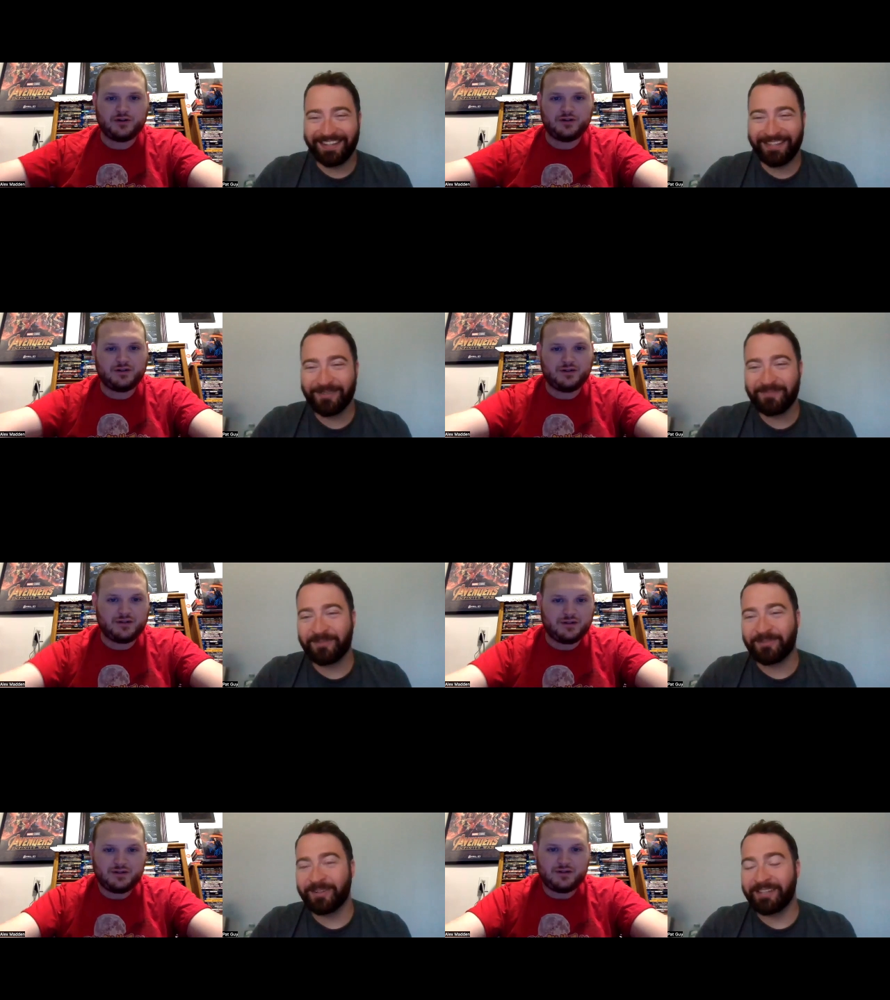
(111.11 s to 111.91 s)
Speaker 1: even
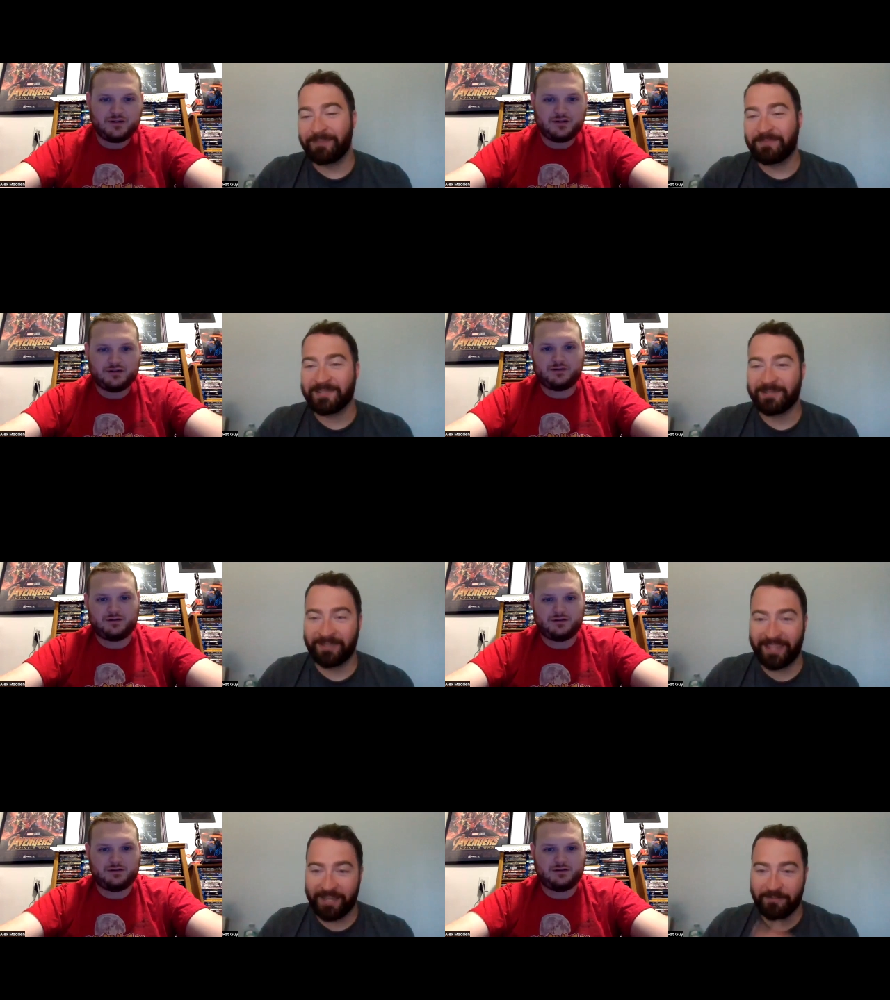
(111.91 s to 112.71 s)
before the
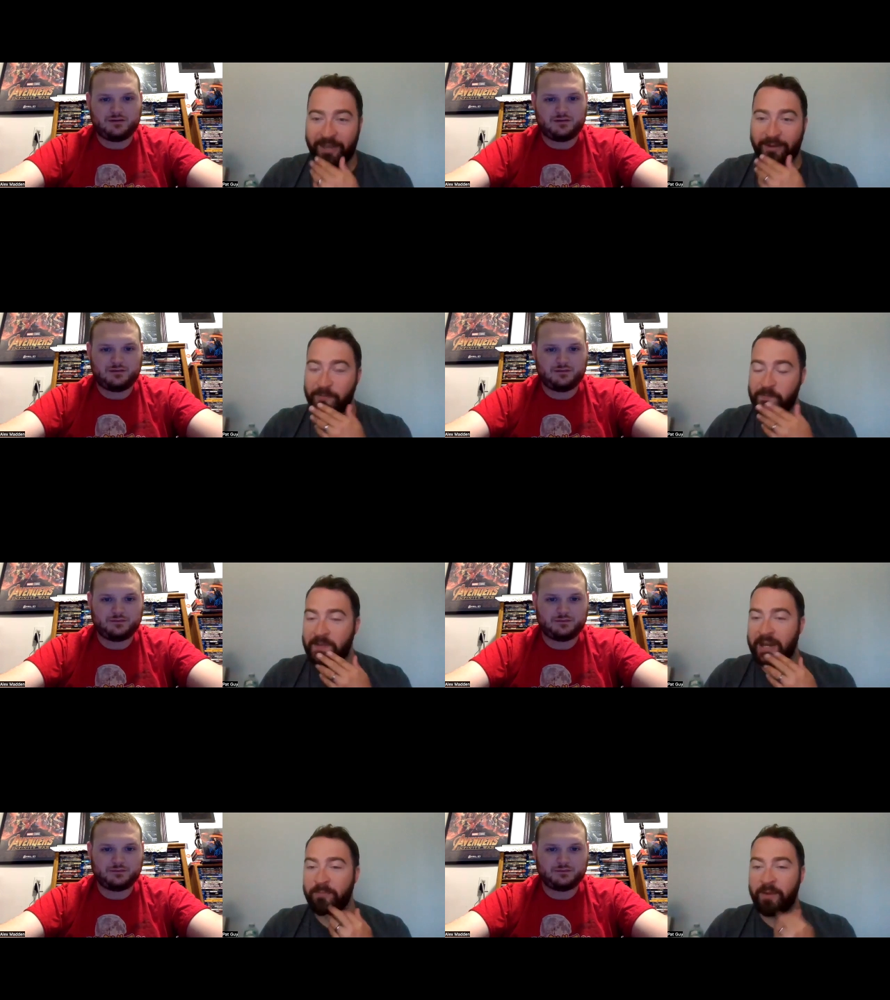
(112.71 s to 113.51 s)
episode came out
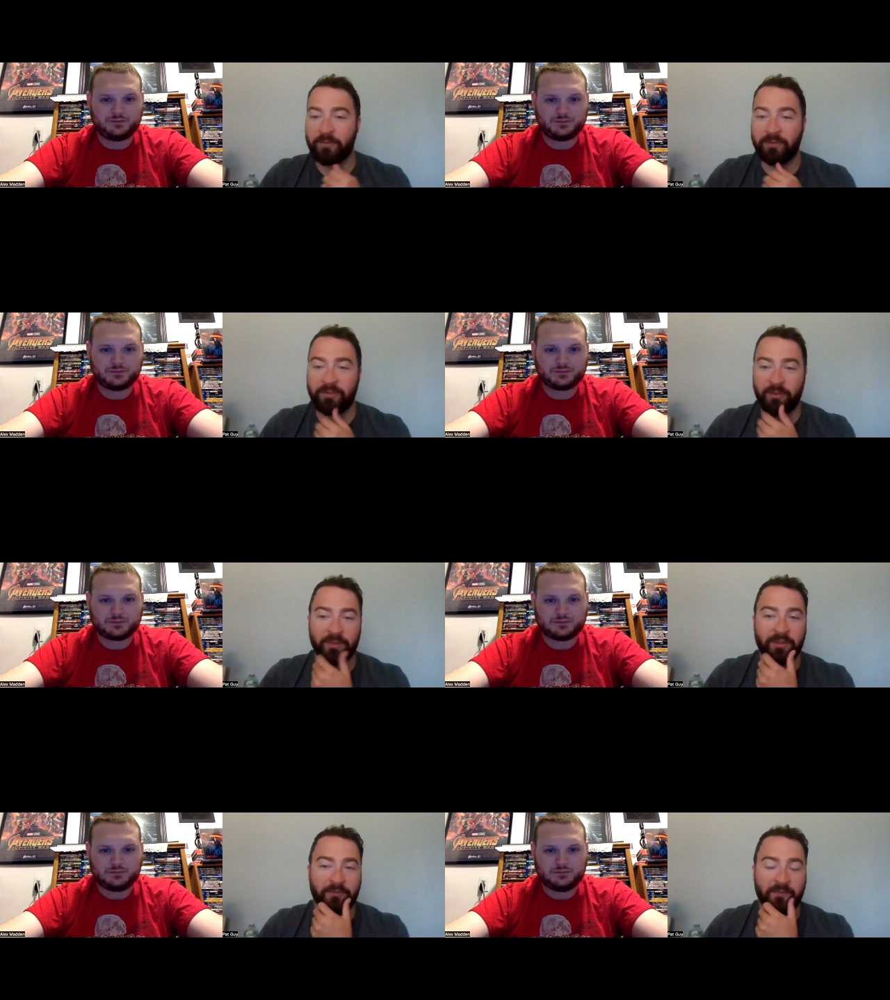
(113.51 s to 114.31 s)
i remembered there
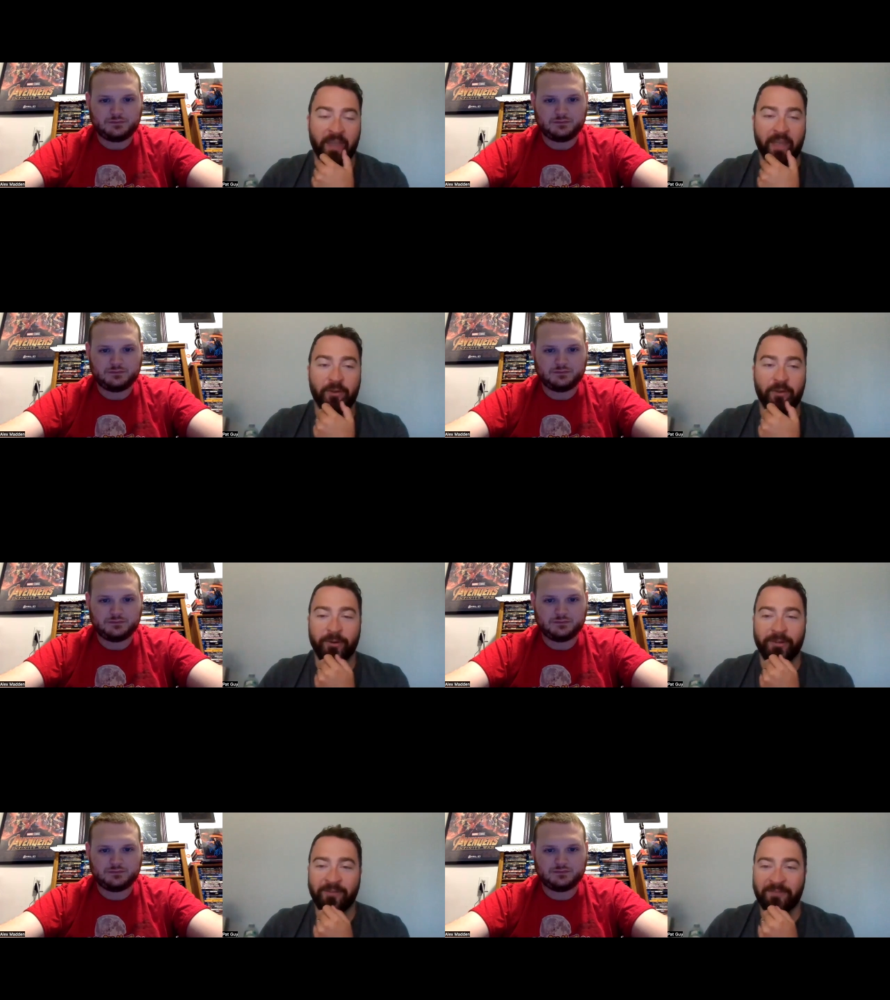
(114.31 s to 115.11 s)
being fan art
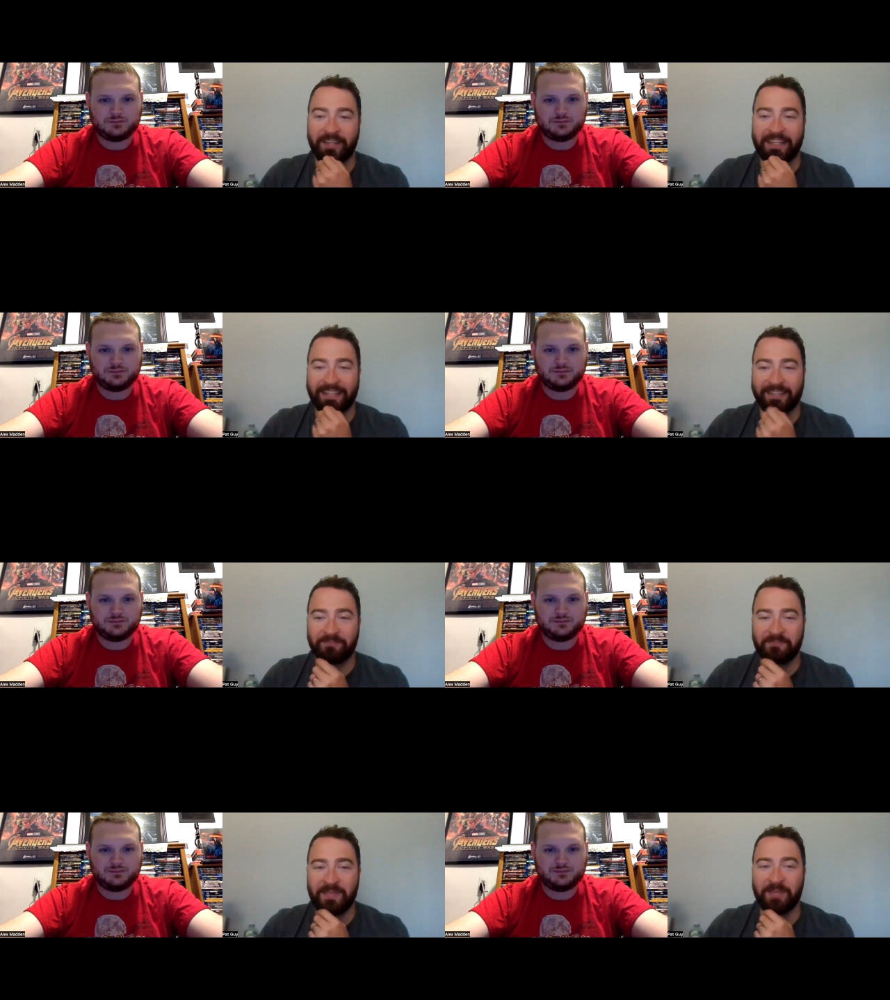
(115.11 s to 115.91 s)
of like
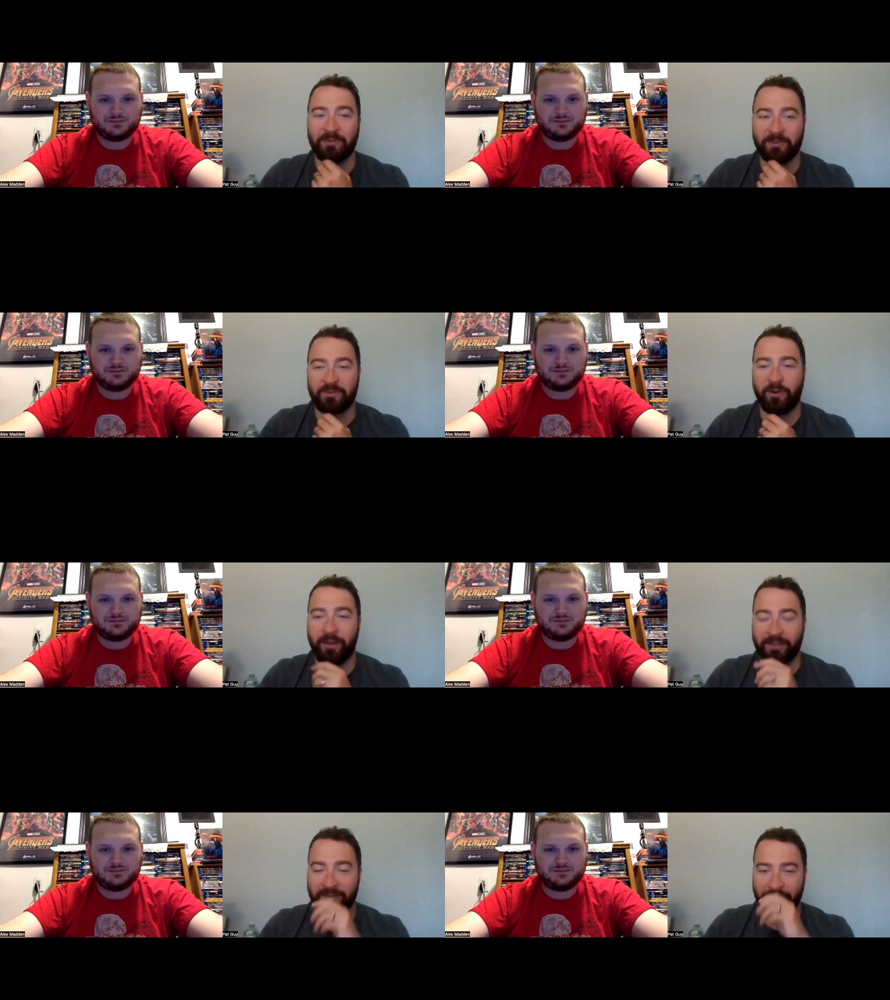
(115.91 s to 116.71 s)
people
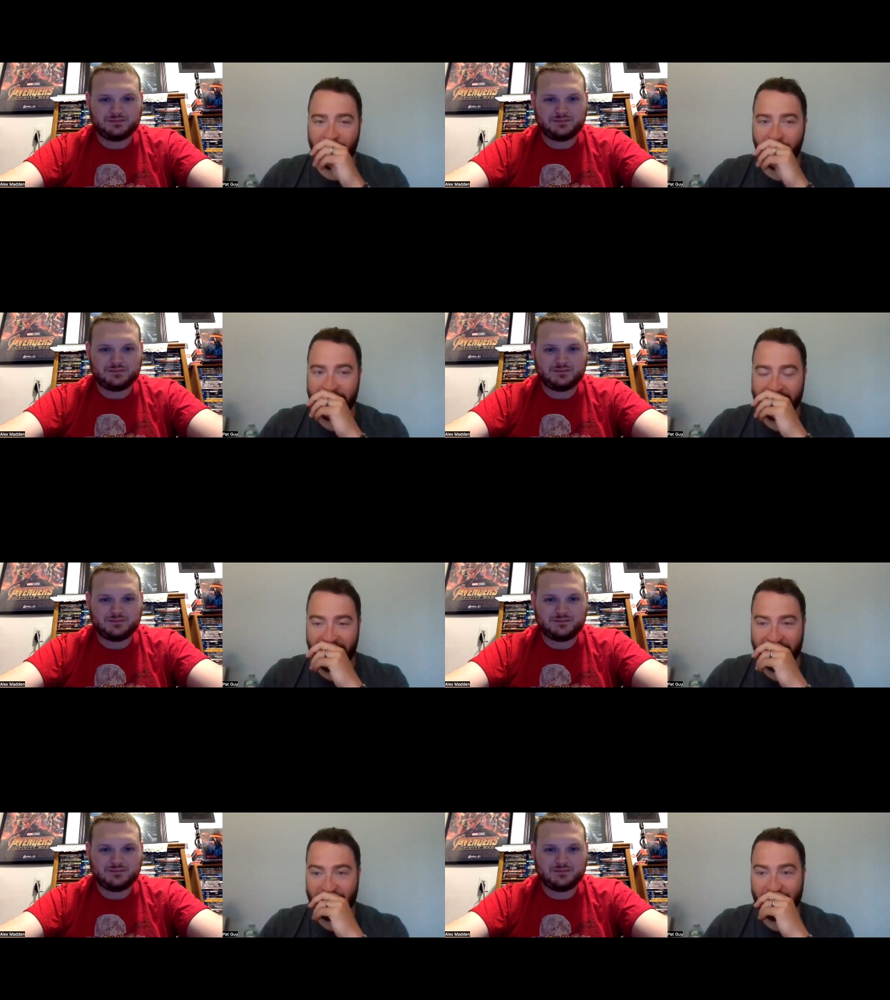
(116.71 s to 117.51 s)
drawing the, the
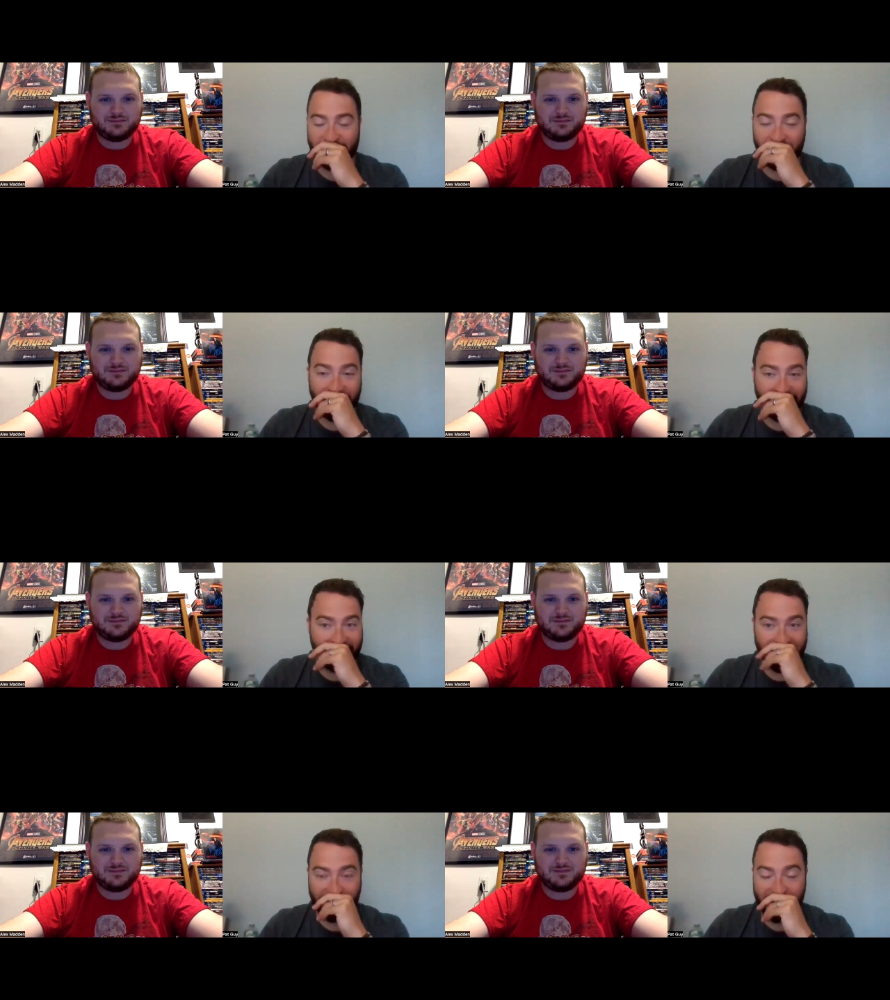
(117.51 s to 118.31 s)
winchesters with
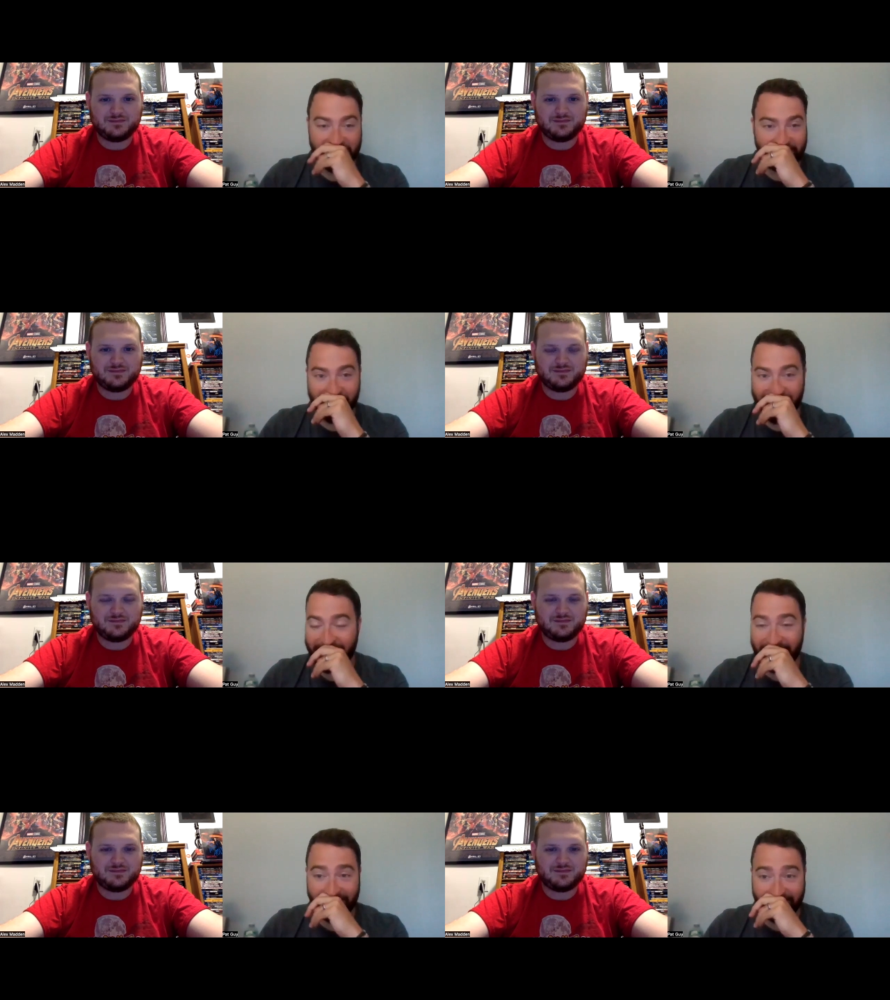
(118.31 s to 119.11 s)
the Mystery Inc.